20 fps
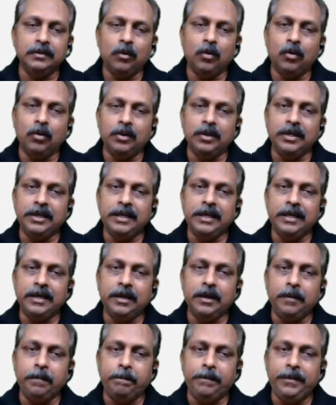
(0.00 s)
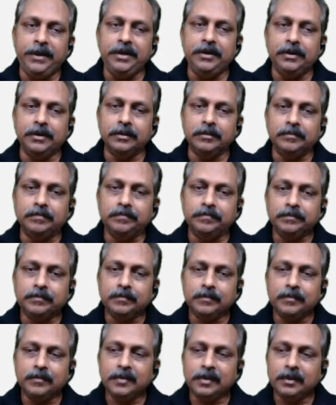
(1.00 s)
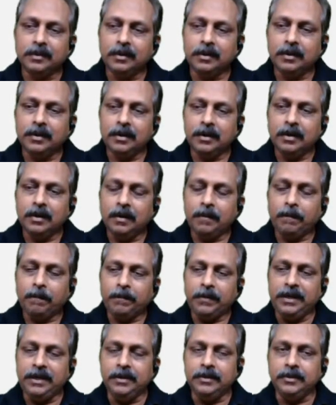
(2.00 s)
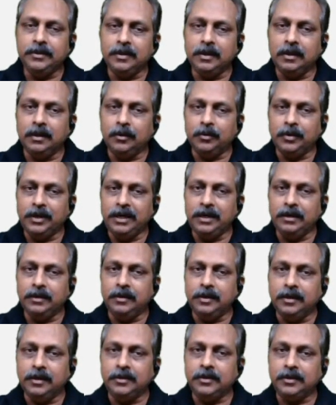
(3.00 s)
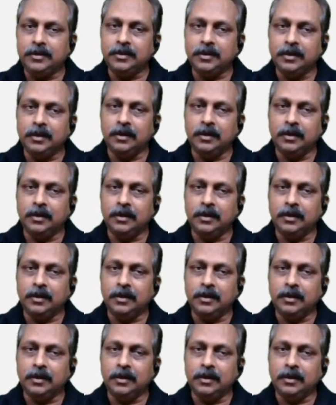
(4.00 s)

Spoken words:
only A and B. Please read this